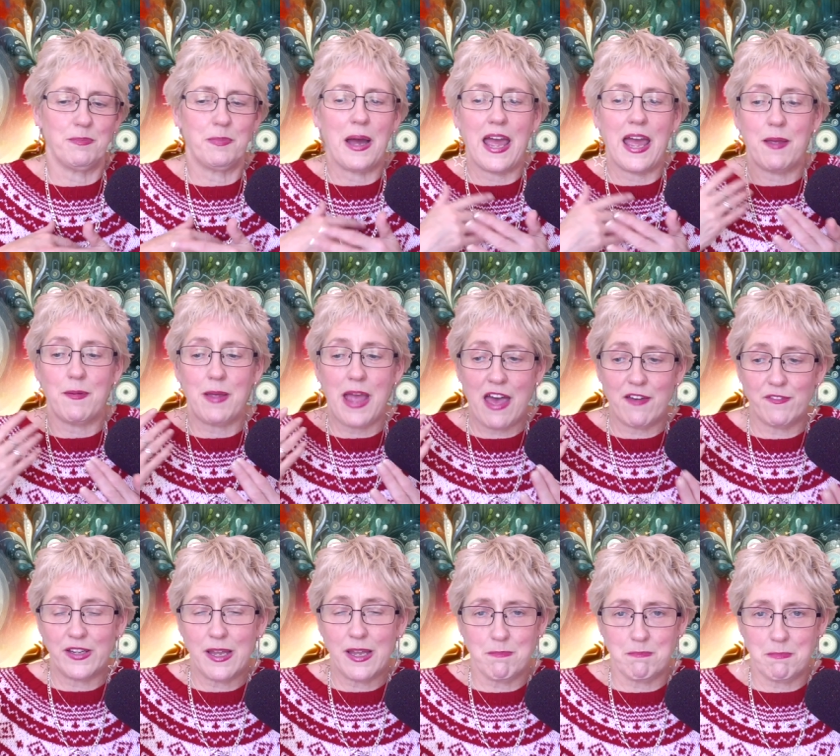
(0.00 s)
By
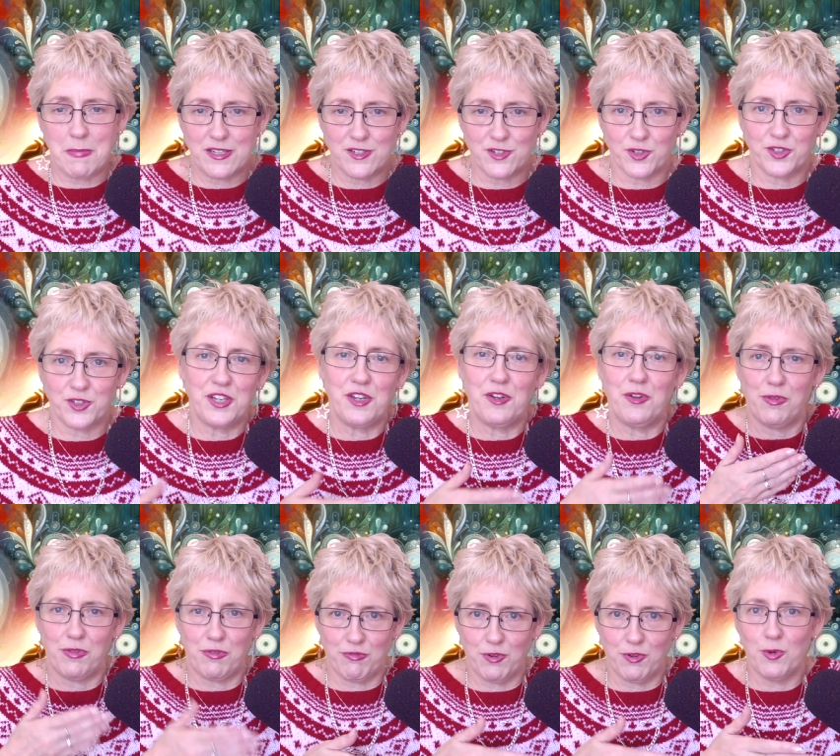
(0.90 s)
having it mentor
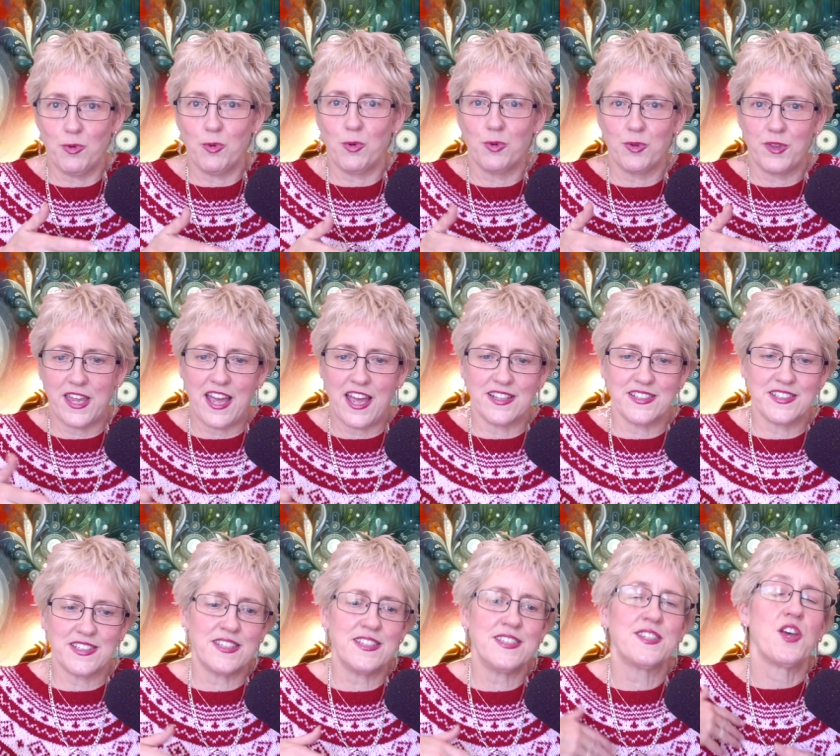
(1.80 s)
you through all the
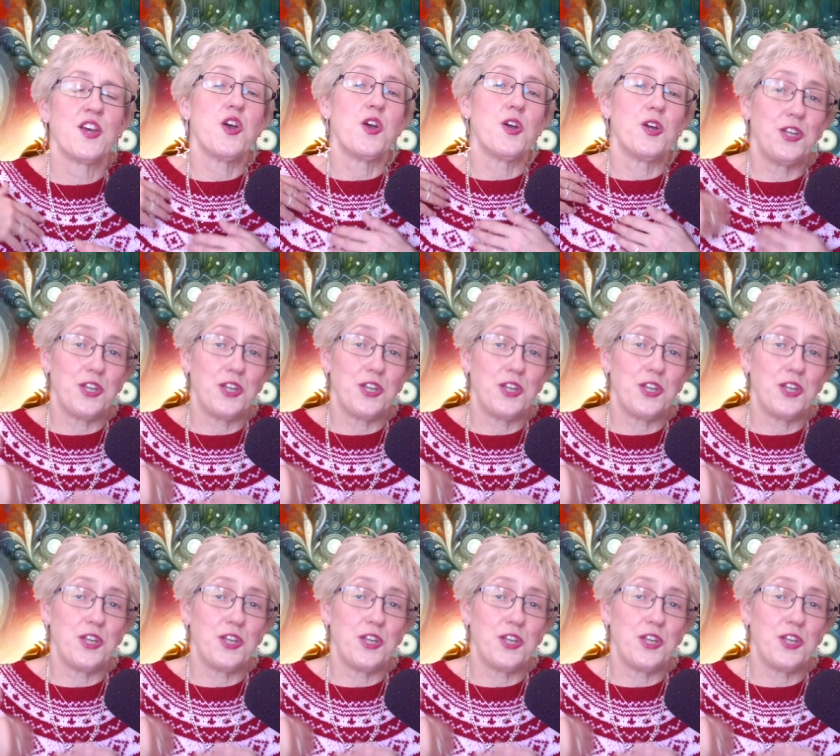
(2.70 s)
answers,